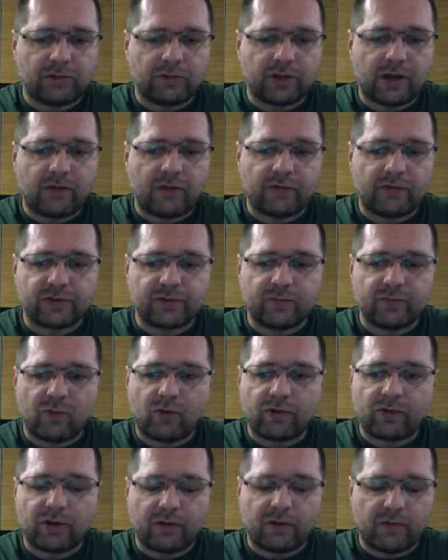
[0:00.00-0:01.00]
There was
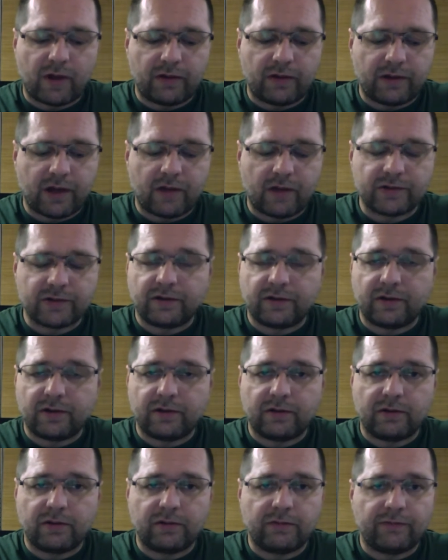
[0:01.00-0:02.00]
more than
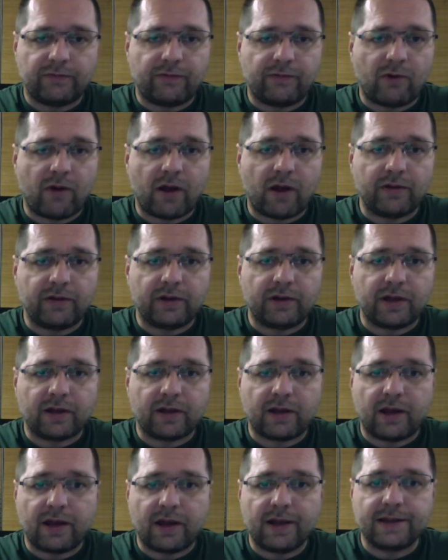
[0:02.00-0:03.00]
1,400
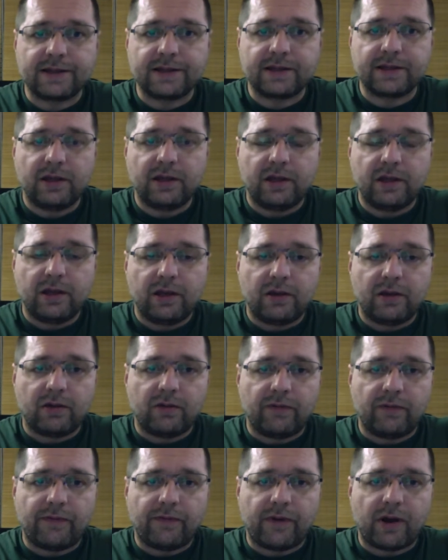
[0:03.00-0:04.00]
attendance of